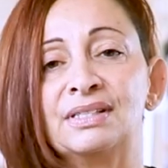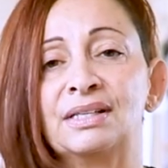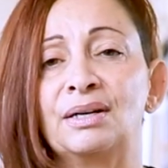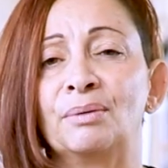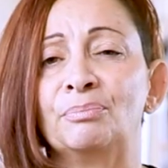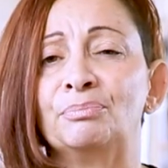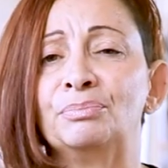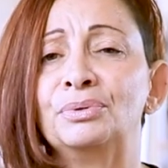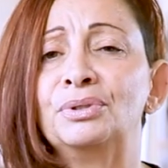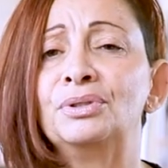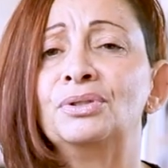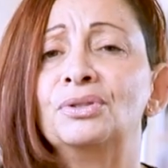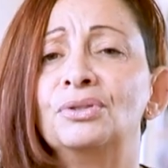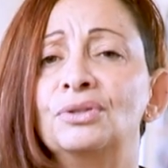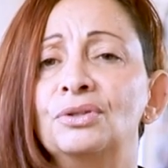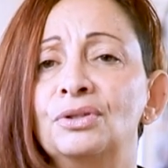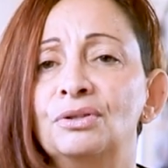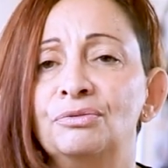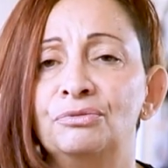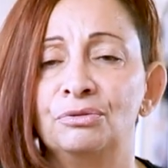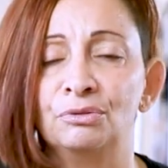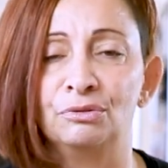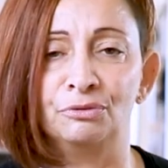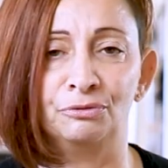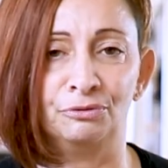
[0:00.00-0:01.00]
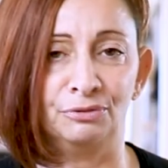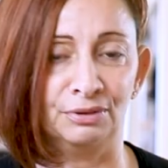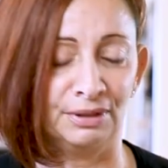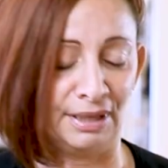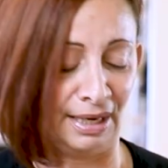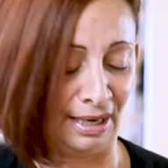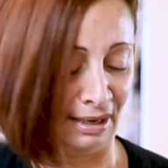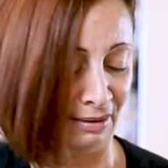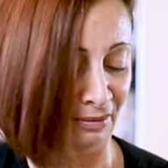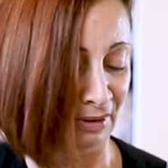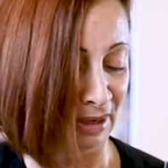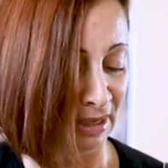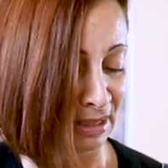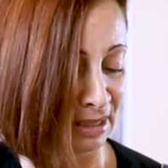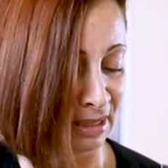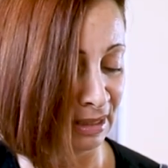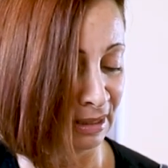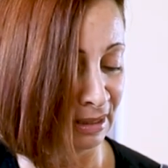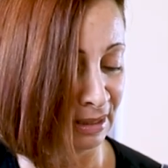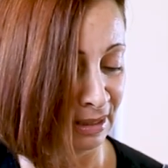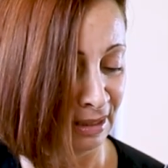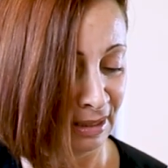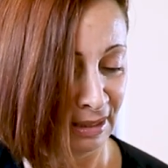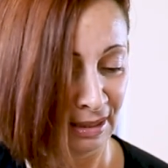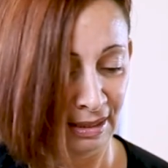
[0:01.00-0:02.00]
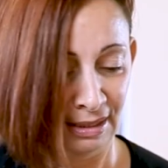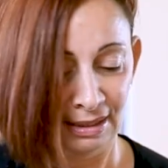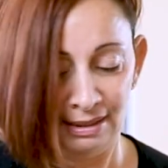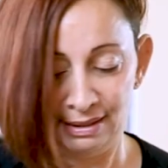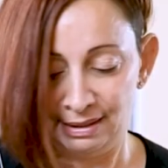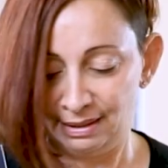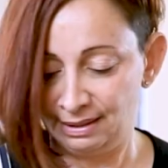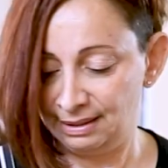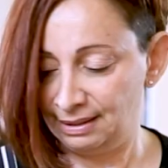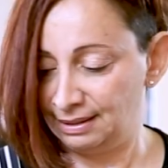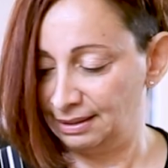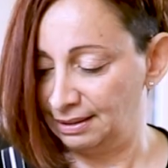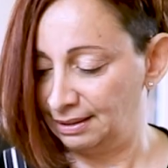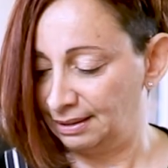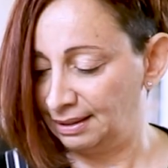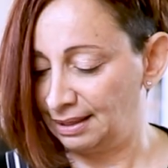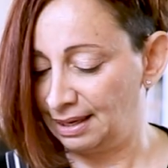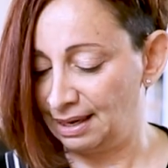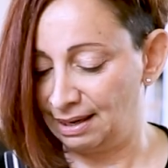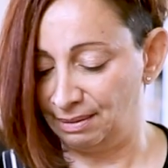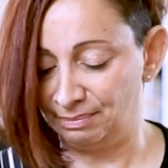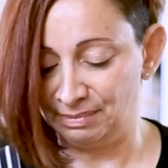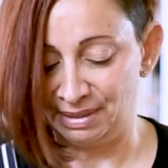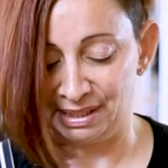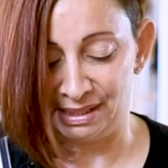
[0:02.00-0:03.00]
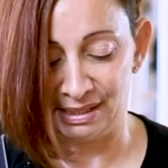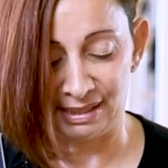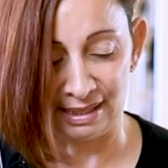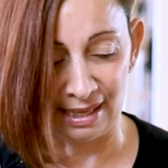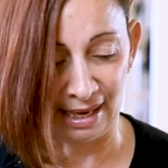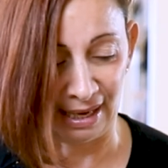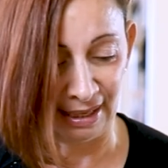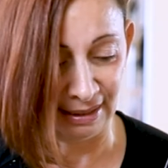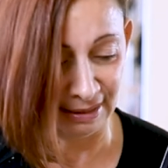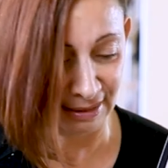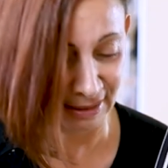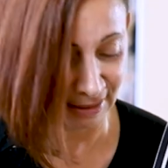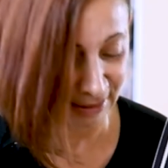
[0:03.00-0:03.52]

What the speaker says: it a beautiful flavour. Can't miss that.